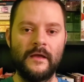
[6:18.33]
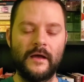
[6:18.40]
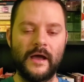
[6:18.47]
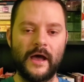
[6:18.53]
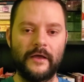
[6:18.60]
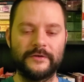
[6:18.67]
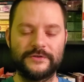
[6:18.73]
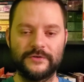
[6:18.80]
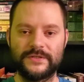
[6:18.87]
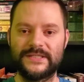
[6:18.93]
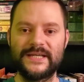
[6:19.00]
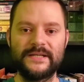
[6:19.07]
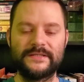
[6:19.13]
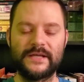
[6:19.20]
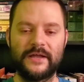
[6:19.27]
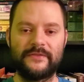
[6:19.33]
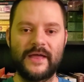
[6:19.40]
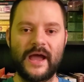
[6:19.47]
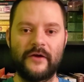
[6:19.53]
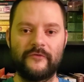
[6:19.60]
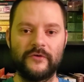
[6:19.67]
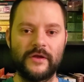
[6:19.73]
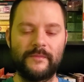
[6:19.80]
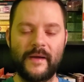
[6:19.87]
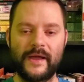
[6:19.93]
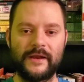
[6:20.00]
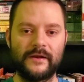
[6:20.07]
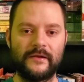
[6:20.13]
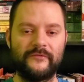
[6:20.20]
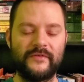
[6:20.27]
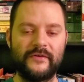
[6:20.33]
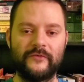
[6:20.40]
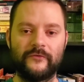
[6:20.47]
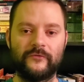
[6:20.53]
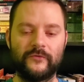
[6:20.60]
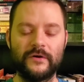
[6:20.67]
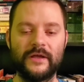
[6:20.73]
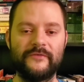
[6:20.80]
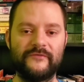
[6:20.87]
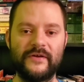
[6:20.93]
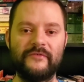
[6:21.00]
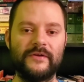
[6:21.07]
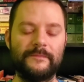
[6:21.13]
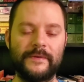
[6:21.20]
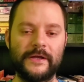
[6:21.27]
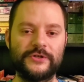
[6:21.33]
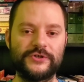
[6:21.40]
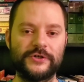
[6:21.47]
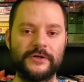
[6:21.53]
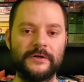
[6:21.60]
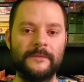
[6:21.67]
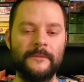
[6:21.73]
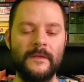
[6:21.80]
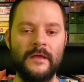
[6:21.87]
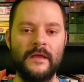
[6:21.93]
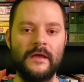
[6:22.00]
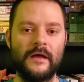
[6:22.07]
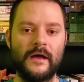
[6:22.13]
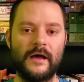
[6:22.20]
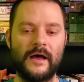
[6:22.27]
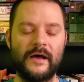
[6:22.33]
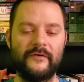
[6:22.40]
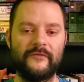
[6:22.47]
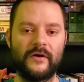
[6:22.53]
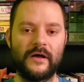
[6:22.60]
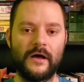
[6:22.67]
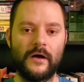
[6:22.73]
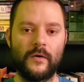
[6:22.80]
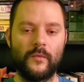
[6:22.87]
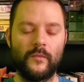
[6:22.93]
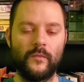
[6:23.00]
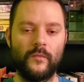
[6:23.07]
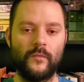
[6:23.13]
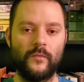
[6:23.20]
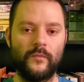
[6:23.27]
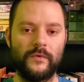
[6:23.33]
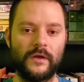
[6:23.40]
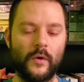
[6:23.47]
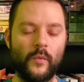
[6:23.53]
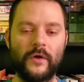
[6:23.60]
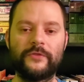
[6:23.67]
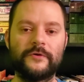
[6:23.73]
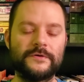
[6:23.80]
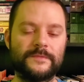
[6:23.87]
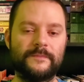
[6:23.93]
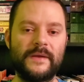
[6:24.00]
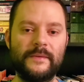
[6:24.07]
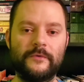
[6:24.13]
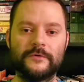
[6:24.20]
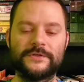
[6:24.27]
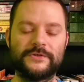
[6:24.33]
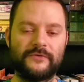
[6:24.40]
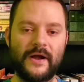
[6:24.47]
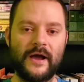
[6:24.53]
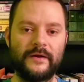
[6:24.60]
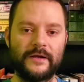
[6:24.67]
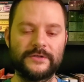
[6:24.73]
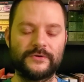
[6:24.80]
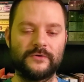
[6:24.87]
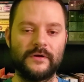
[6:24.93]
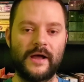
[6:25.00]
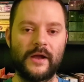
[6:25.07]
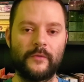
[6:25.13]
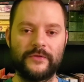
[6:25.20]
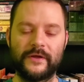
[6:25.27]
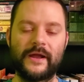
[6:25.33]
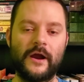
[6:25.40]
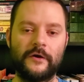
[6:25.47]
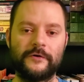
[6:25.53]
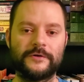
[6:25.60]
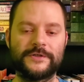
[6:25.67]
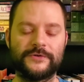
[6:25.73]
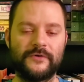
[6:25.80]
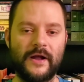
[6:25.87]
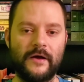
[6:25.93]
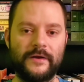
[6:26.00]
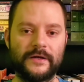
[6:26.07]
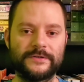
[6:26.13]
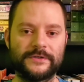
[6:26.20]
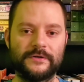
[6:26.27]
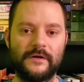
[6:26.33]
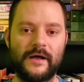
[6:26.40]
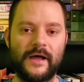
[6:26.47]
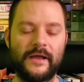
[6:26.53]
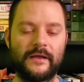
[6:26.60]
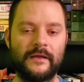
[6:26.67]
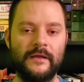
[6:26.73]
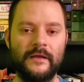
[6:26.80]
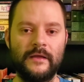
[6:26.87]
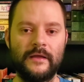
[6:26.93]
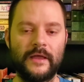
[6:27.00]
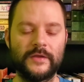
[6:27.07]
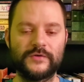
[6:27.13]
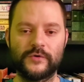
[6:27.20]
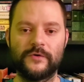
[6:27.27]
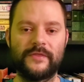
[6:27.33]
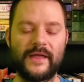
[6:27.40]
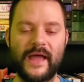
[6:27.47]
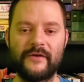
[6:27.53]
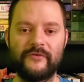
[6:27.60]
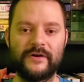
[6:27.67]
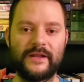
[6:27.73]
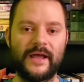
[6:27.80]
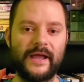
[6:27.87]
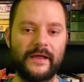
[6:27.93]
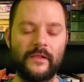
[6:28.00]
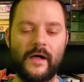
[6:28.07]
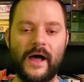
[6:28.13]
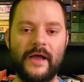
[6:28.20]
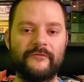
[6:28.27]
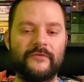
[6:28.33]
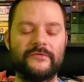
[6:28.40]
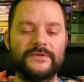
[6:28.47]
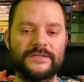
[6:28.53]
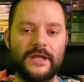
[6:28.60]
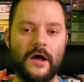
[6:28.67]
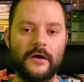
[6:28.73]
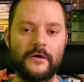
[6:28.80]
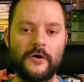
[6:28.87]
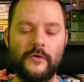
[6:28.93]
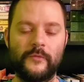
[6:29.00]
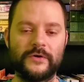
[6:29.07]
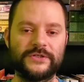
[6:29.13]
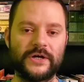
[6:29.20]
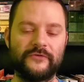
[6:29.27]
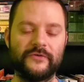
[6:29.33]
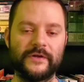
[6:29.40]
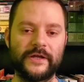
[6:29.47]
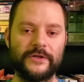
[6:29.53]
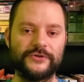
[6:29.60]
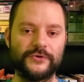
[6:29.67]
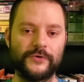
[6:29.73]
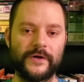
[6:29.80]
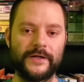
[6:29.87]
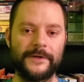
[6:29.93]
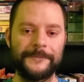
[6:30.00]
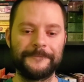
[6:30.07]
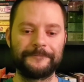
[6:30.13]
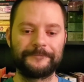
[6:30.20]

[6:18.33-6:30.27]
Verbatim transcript: Uh, so scenes like that really painted a really vivid picture of uh, you know what the people's surroundings were like, what the characters' surroundings are like, and sort of the everyday life of Stockholm, which I really enjoyed.